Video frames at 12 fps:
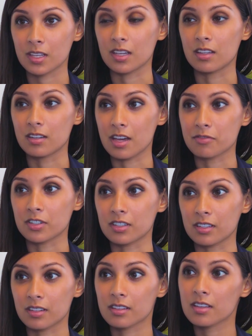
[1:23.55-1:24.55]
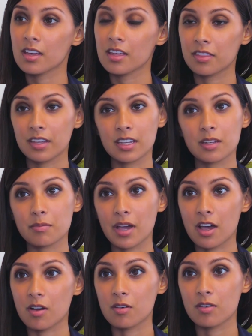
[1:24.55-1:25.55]
and after like thinking
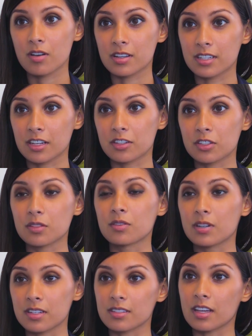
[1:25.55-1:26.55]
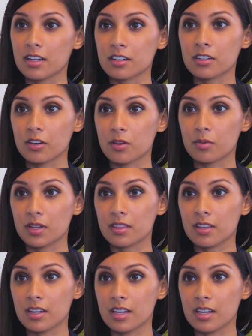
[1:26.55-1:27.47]
about a day or two, I decided to go with uh,